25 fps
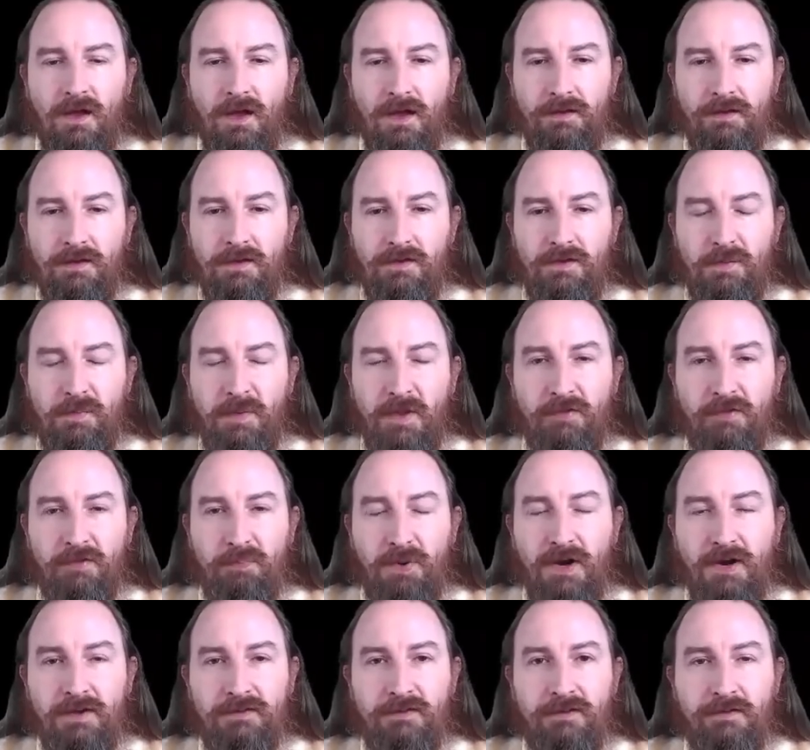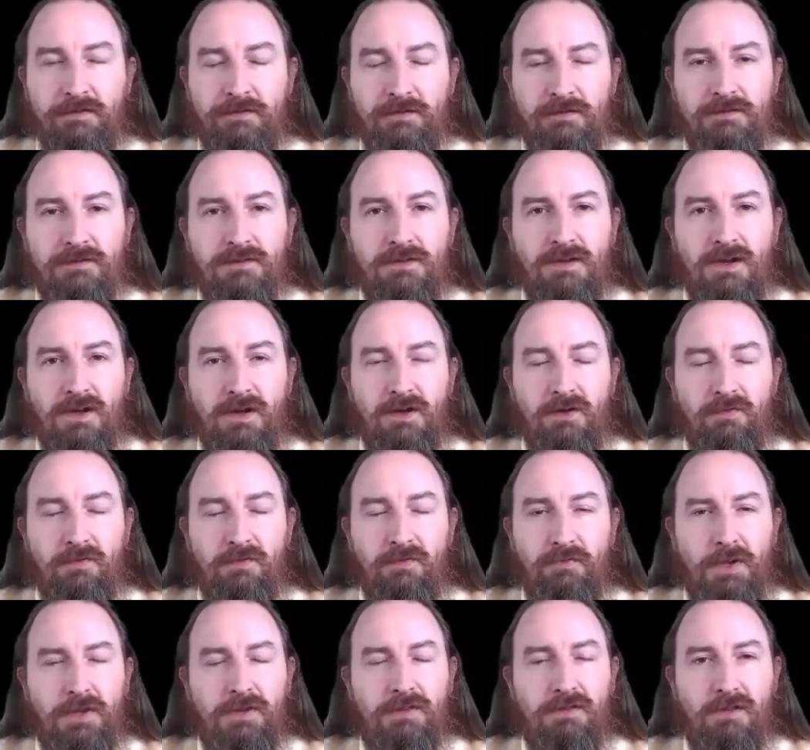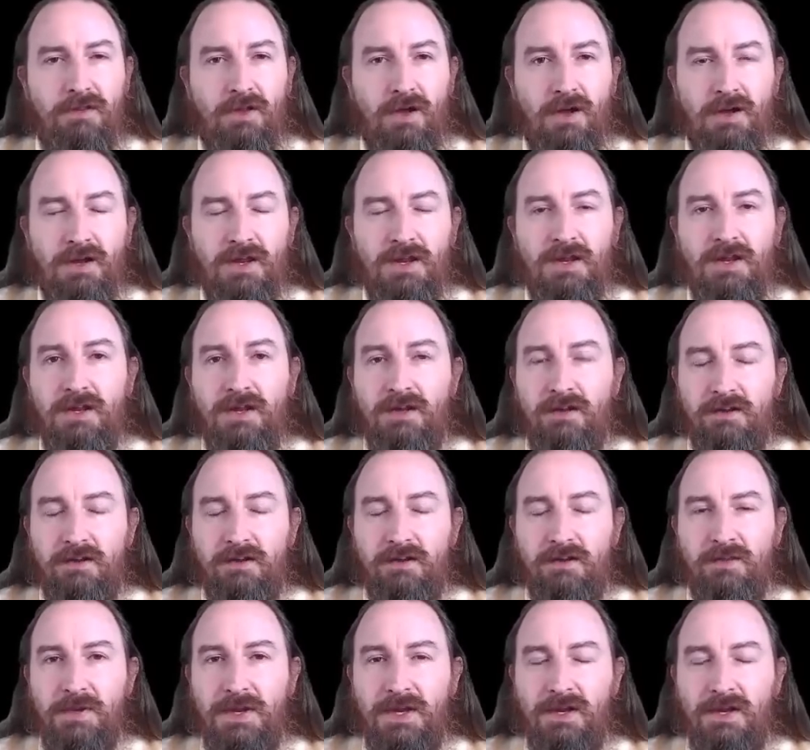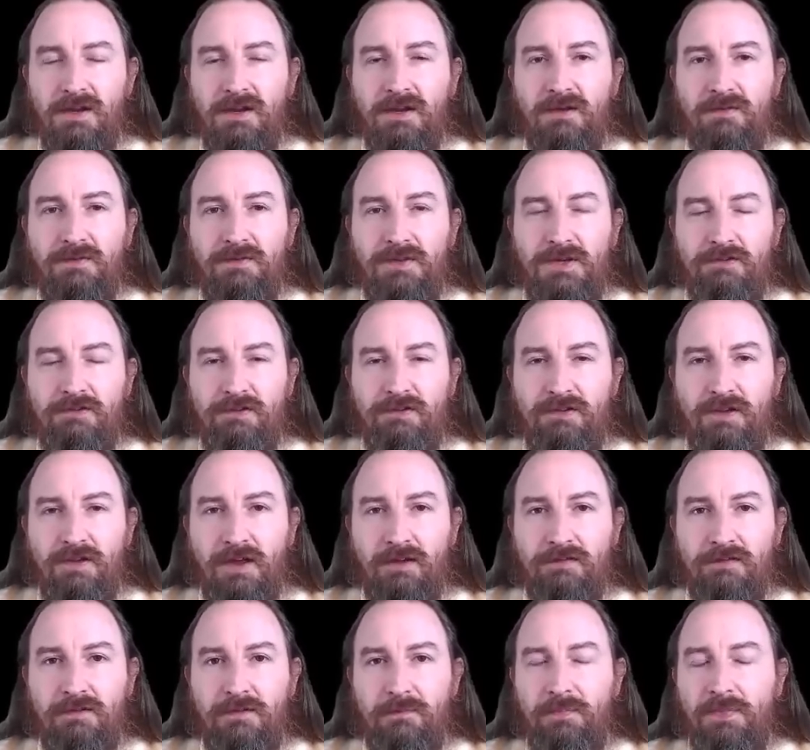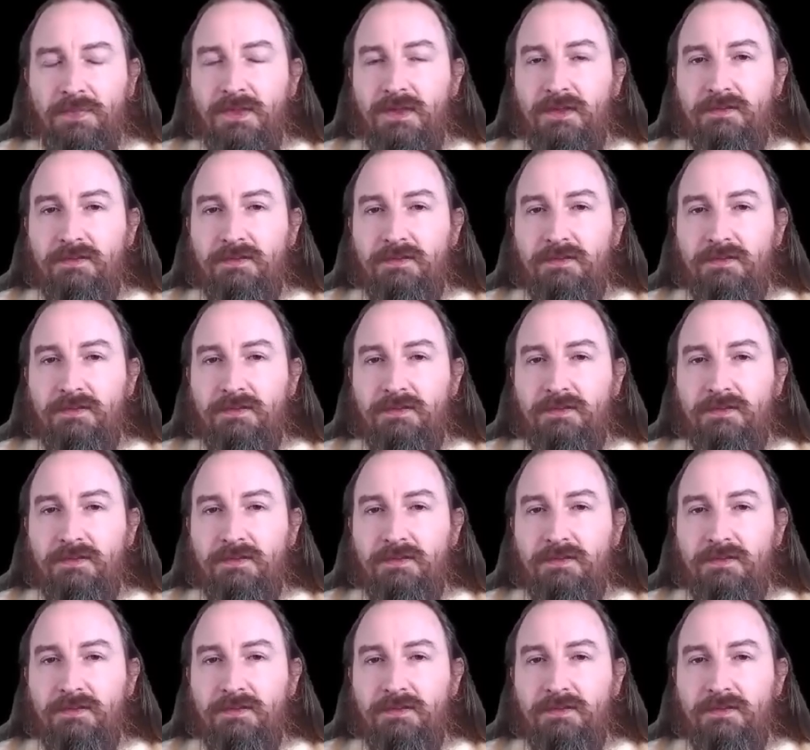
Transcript: Another best practice, avoid logging in at the beginning of each test.